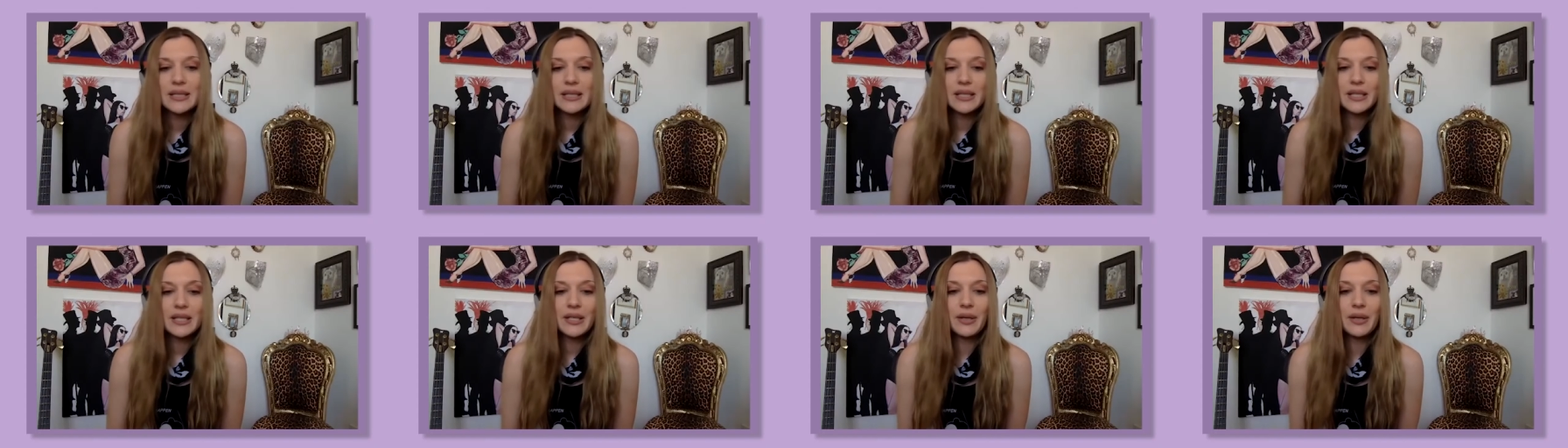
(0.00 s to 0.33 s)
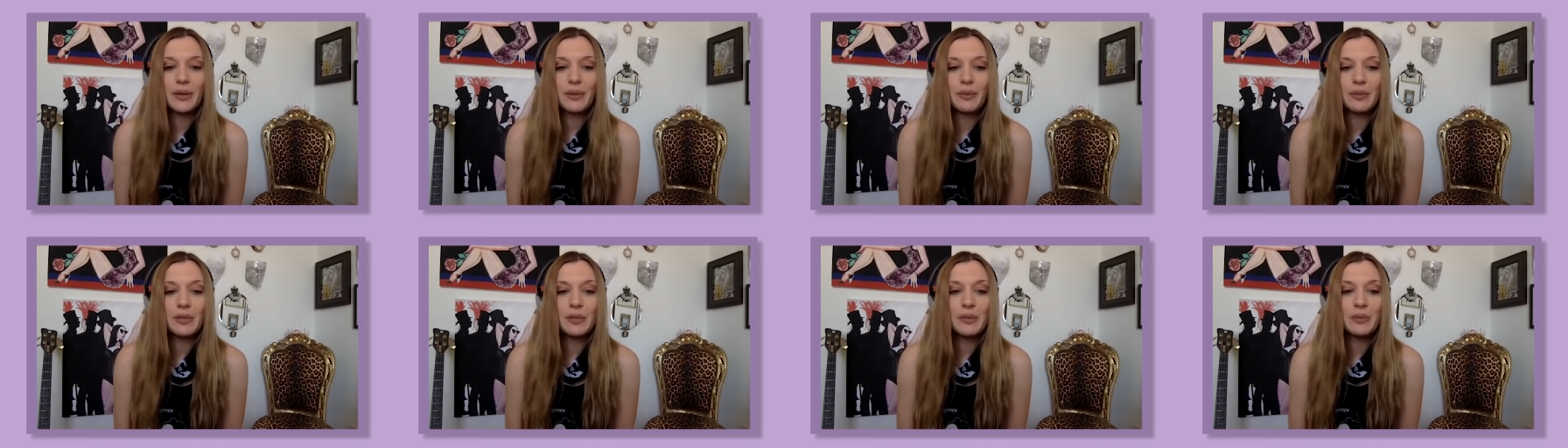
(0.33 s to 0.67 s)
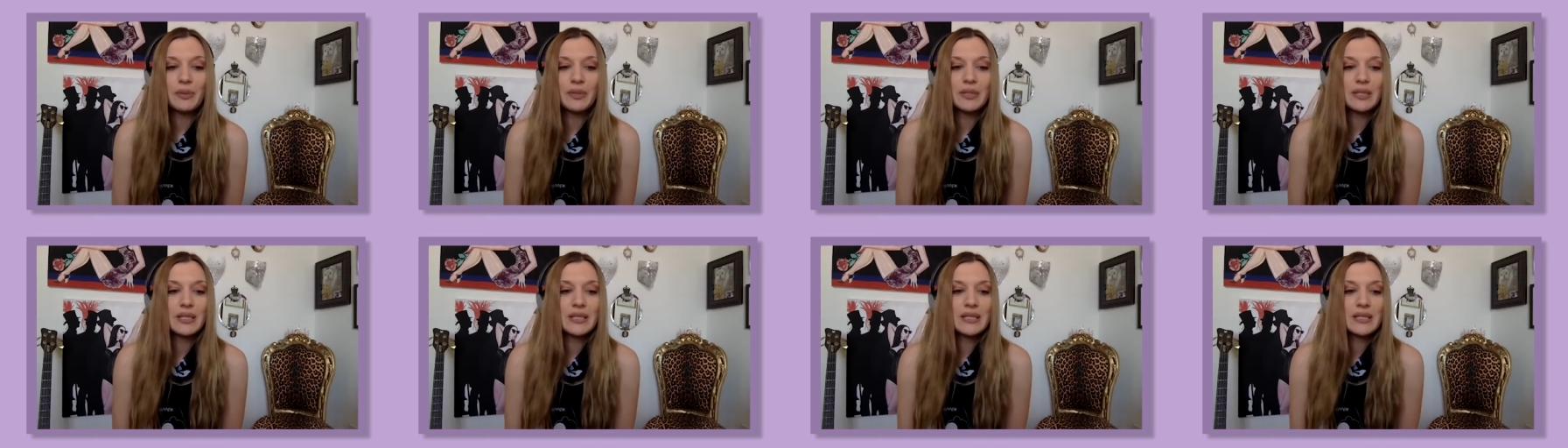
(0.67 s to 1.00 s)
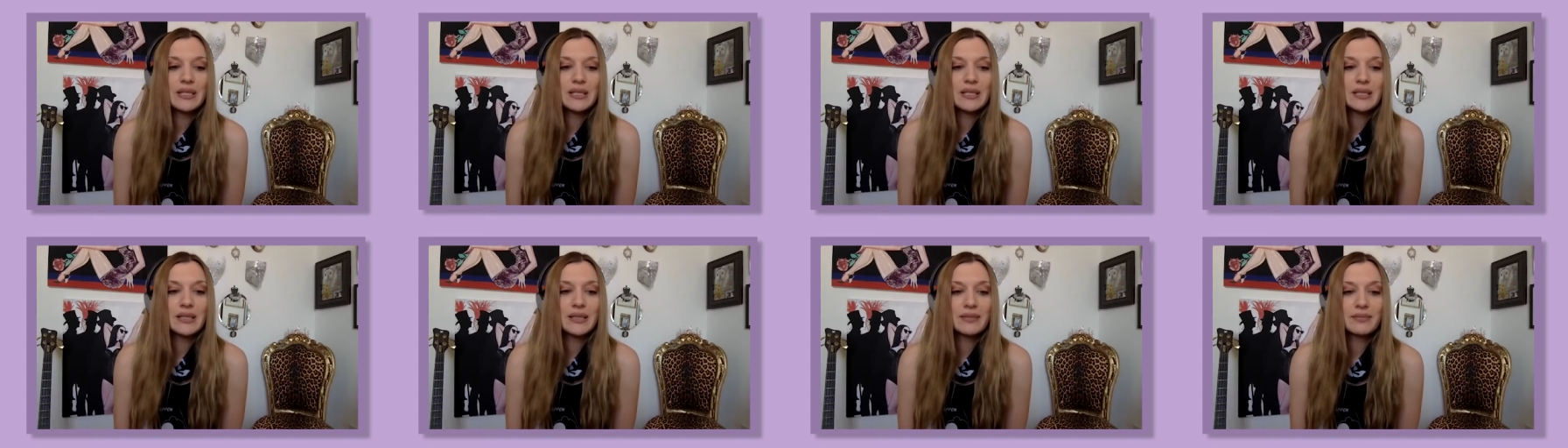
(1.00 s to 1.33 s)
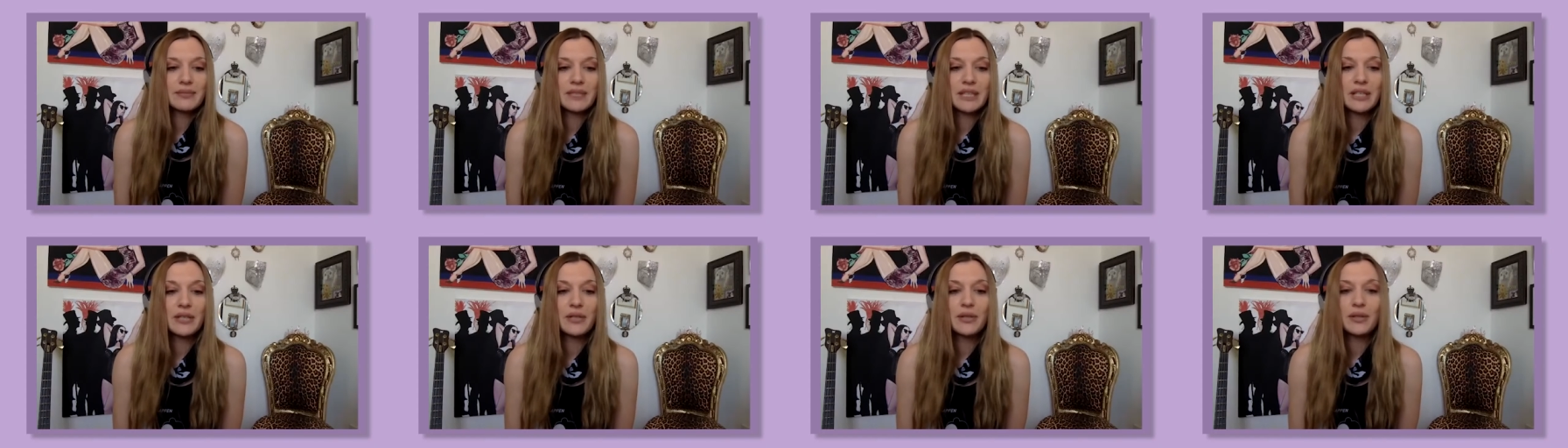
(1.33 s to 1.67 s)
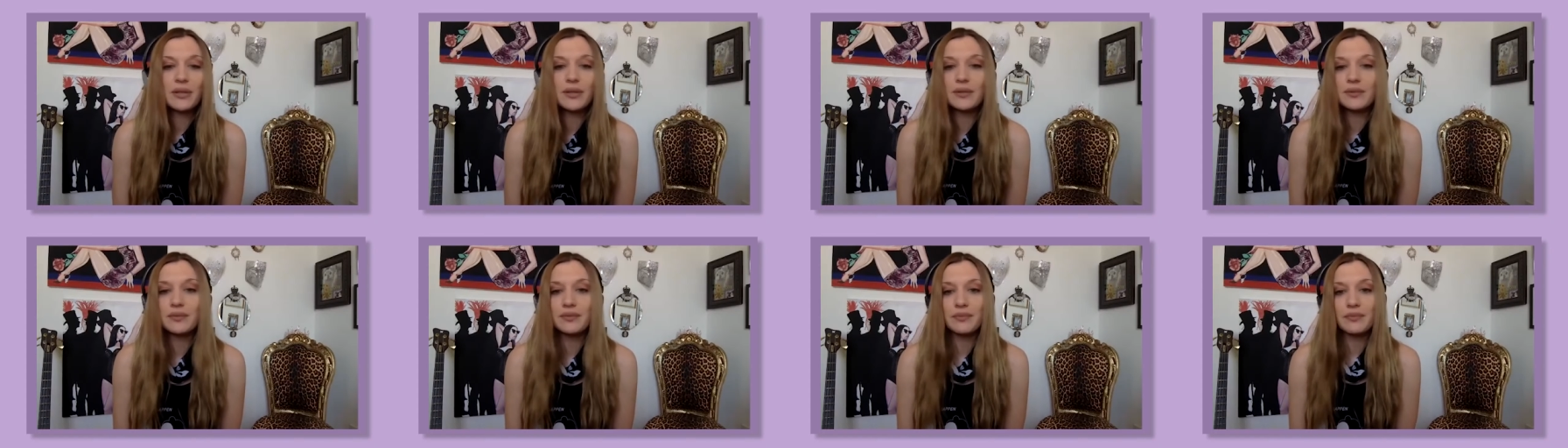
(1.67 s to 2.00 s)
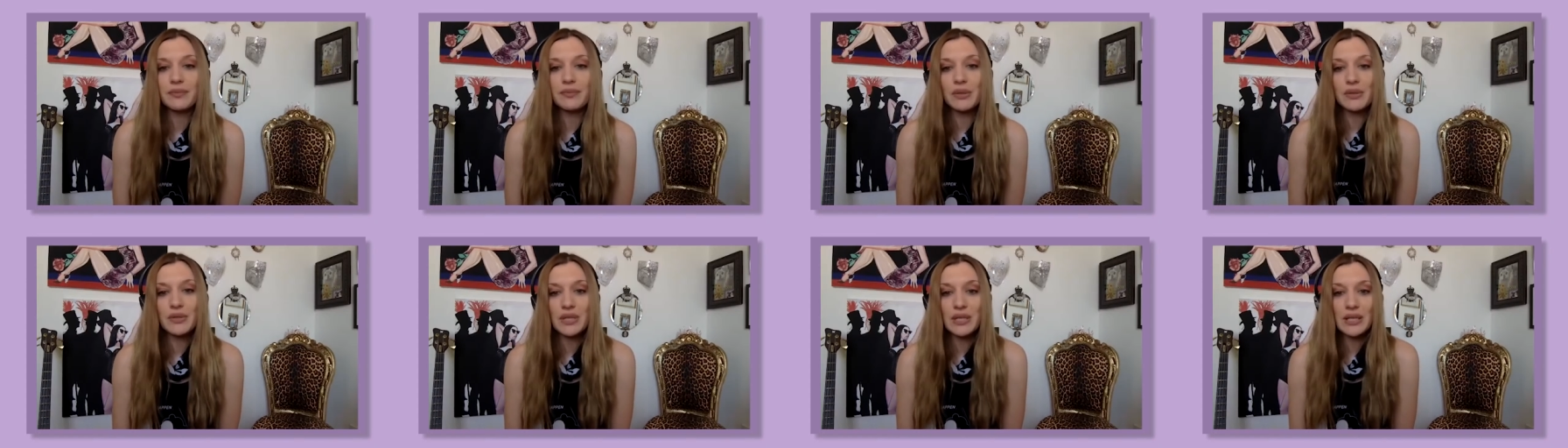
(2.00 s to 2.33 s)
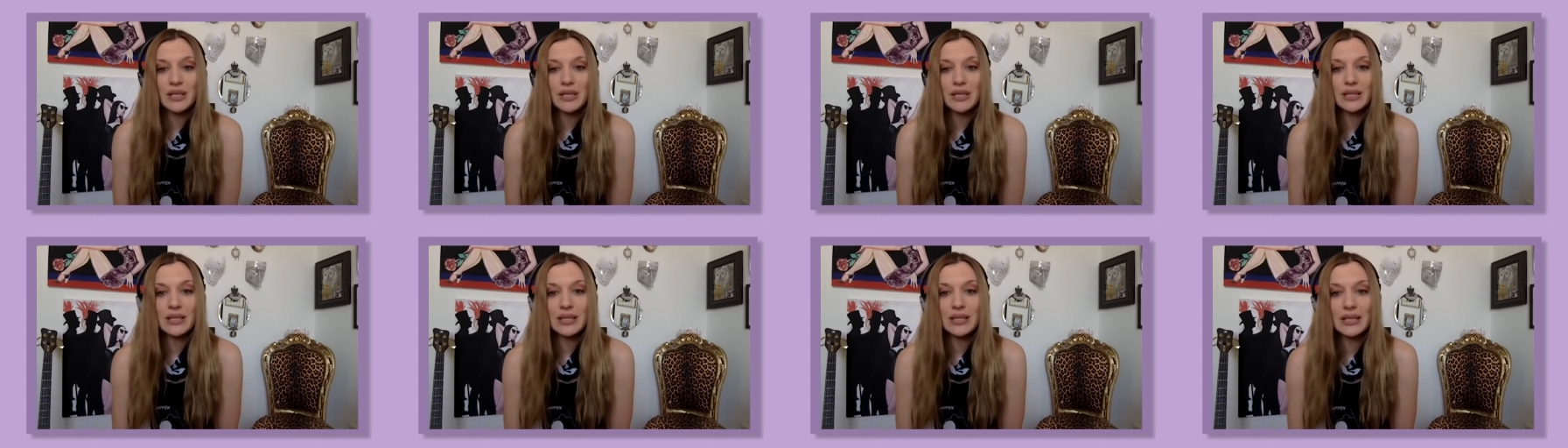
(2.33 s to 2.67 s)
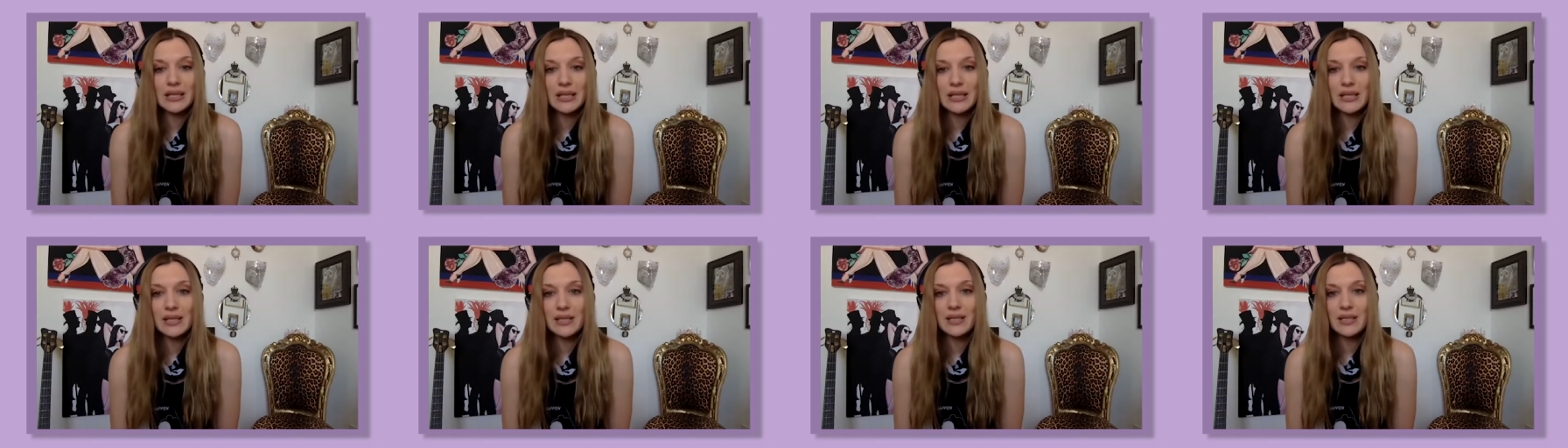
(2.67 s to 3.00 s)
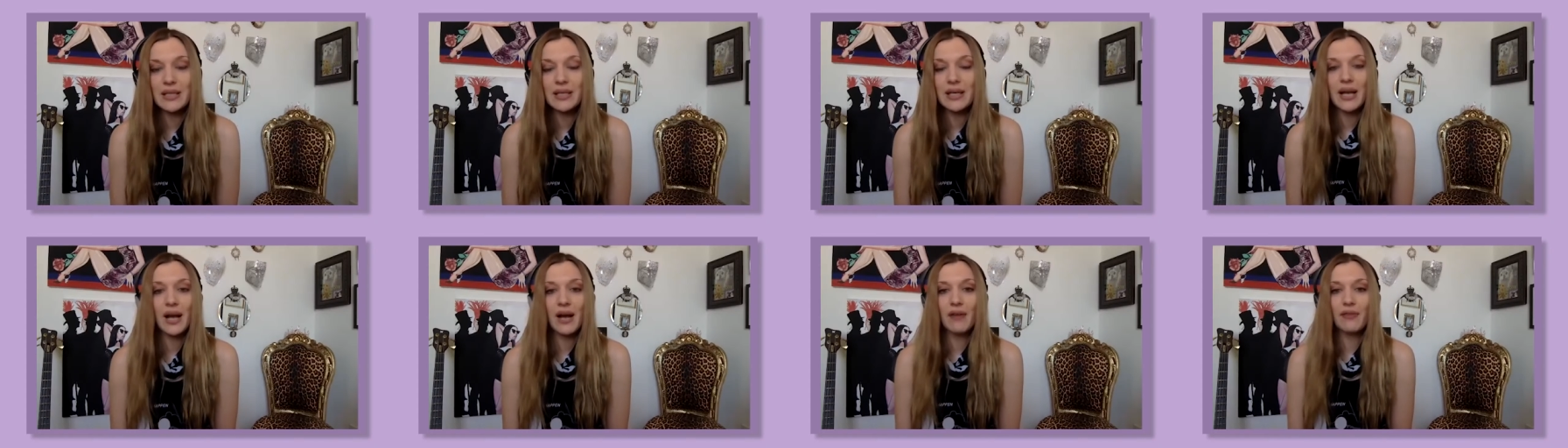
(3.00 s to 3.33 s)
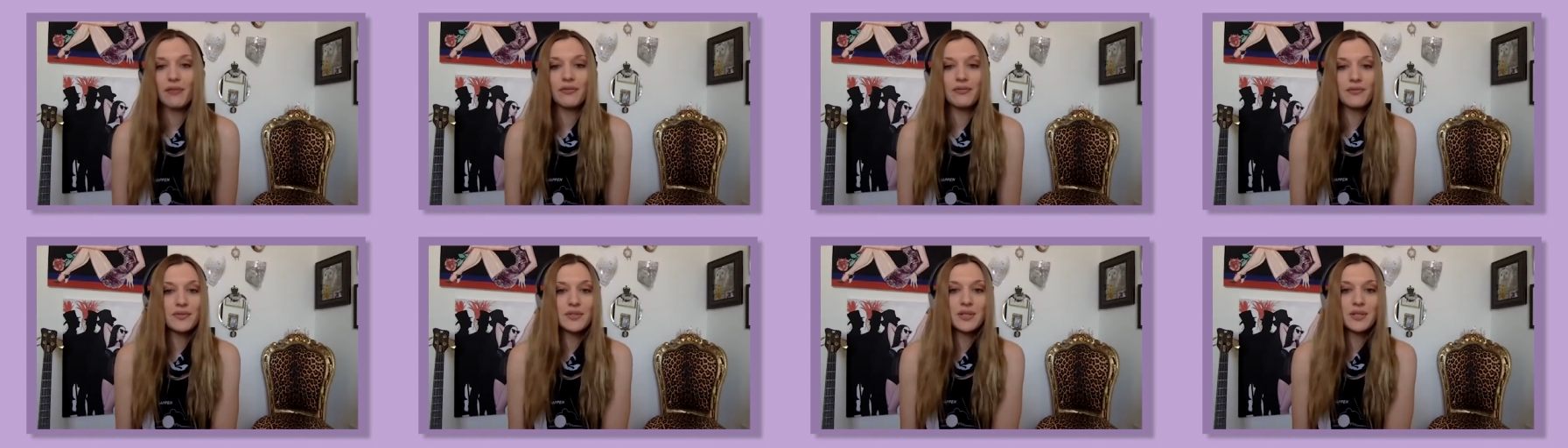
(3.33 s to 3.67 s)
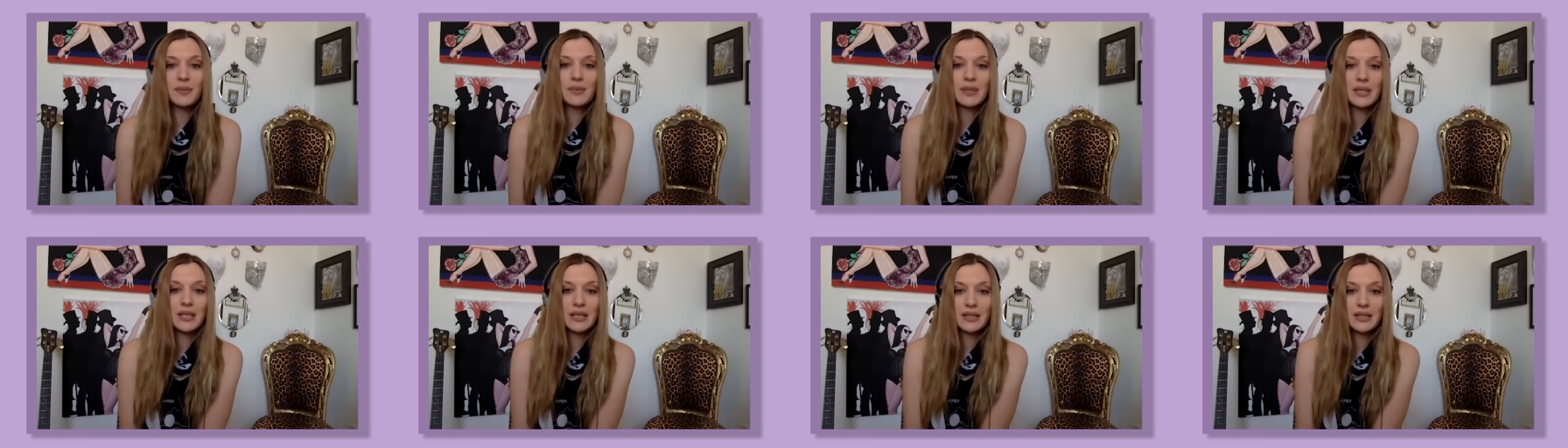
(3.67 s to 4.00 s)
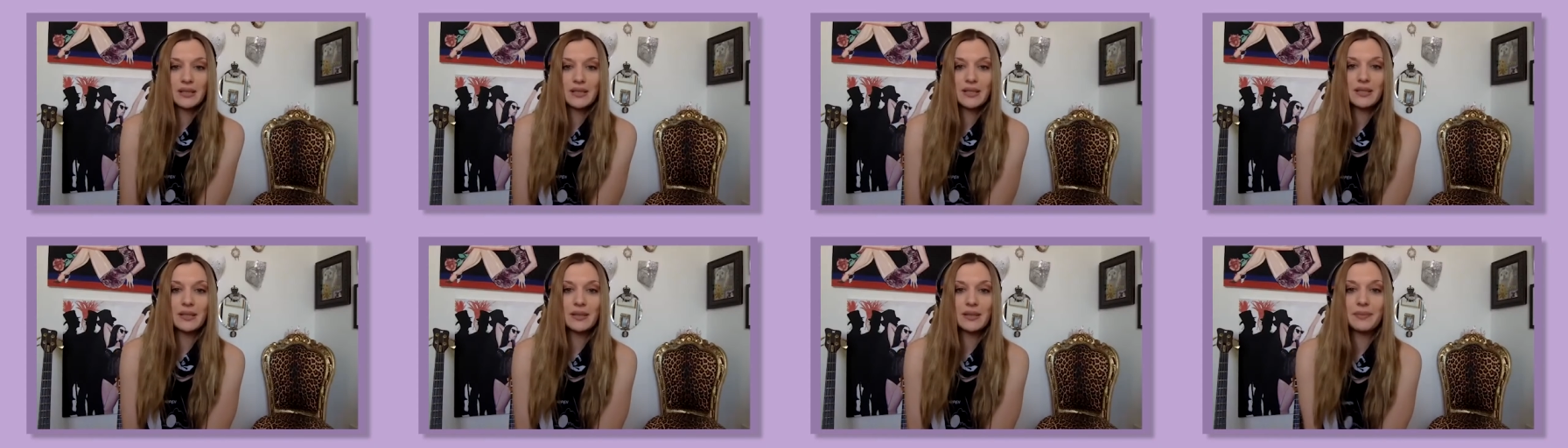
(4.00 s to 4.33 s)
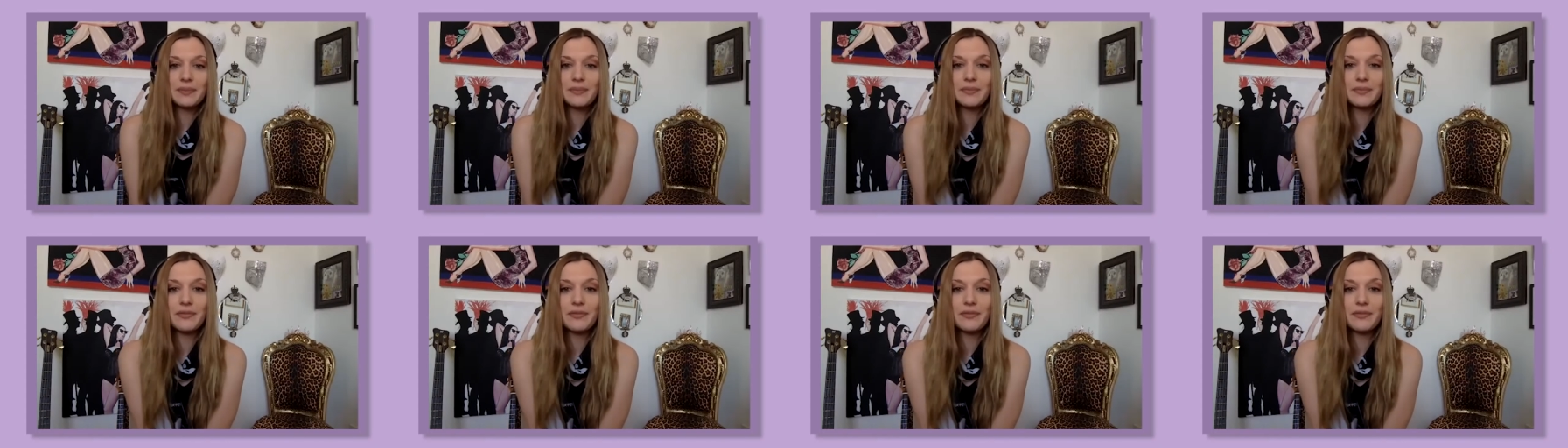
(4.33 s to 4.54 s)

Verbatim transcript: you know, people need to hear music and they need to have something to